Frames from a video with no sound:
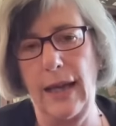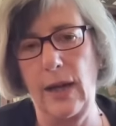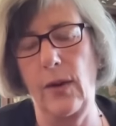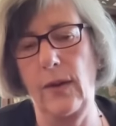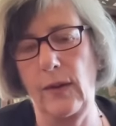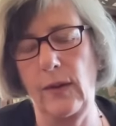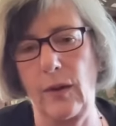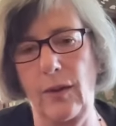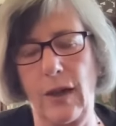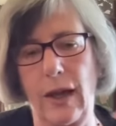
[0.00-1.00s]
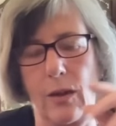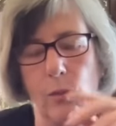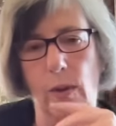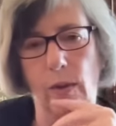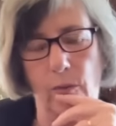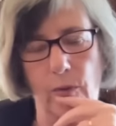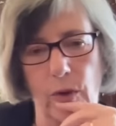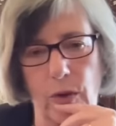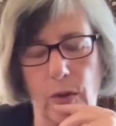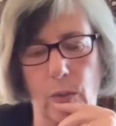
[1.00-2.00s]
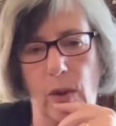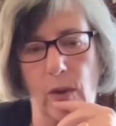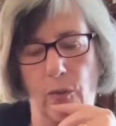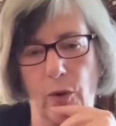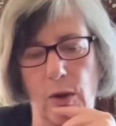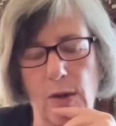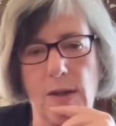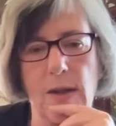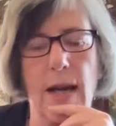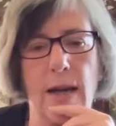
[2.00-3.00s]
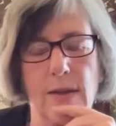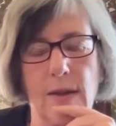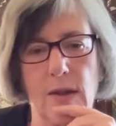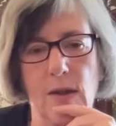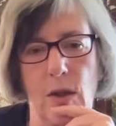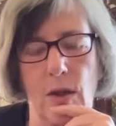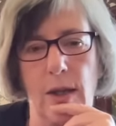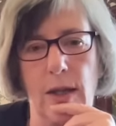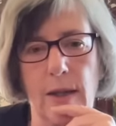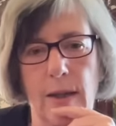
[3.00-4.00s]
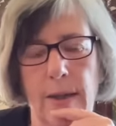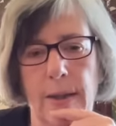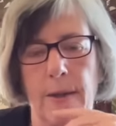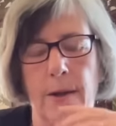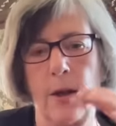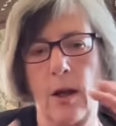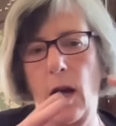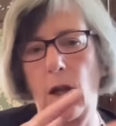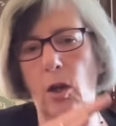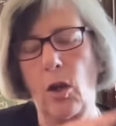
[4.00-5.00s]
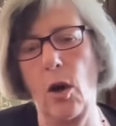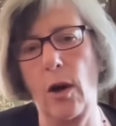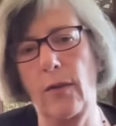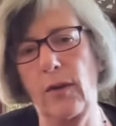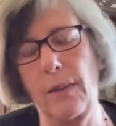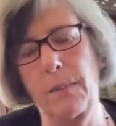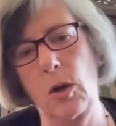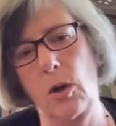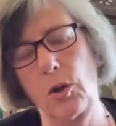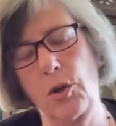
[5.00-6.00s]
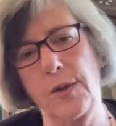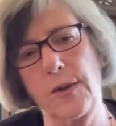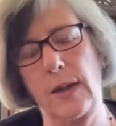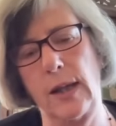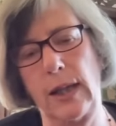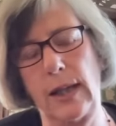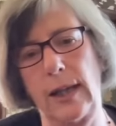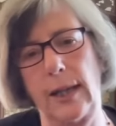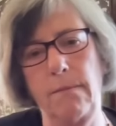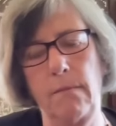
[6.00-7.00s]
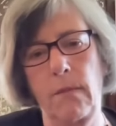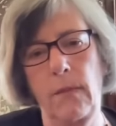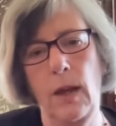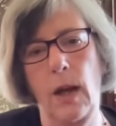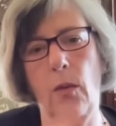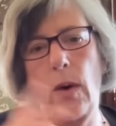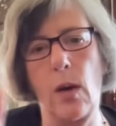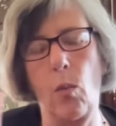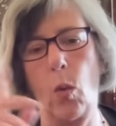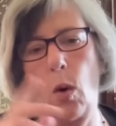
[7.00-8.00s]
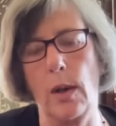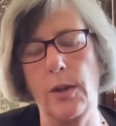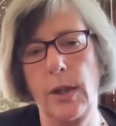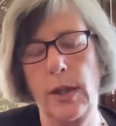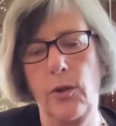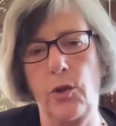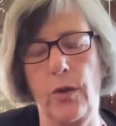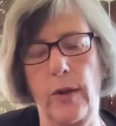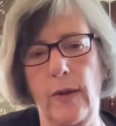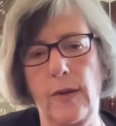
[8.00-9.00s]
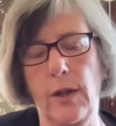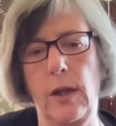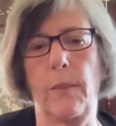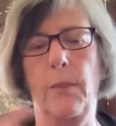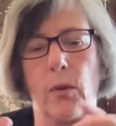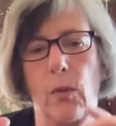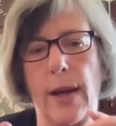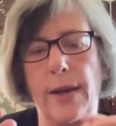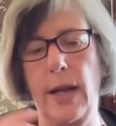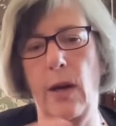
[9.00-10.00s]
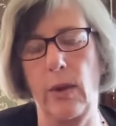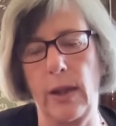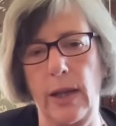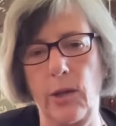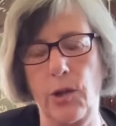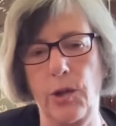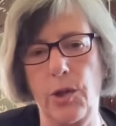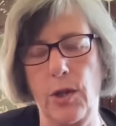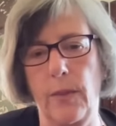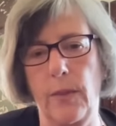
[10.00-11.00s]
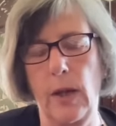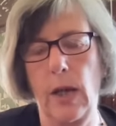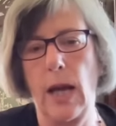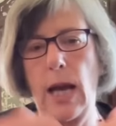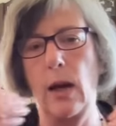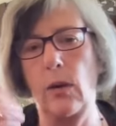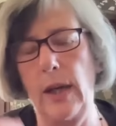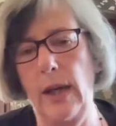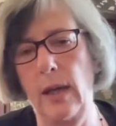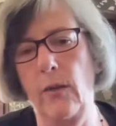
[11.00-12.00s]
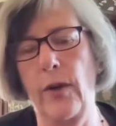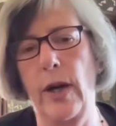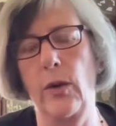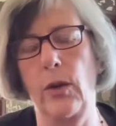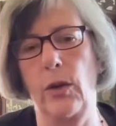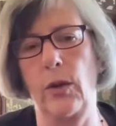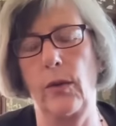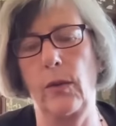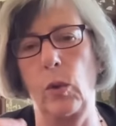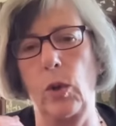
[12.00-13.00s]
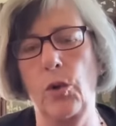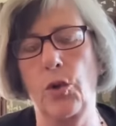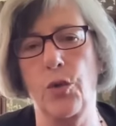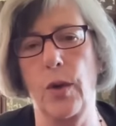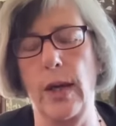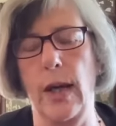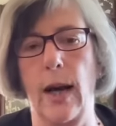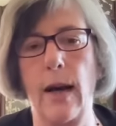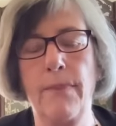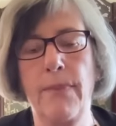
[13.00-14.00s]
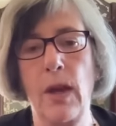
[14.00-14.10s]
Aries associated with the first house in the zodiac. A lot of subconscious thinking around what? During this eclipse, around our relationships, our inner values will trigger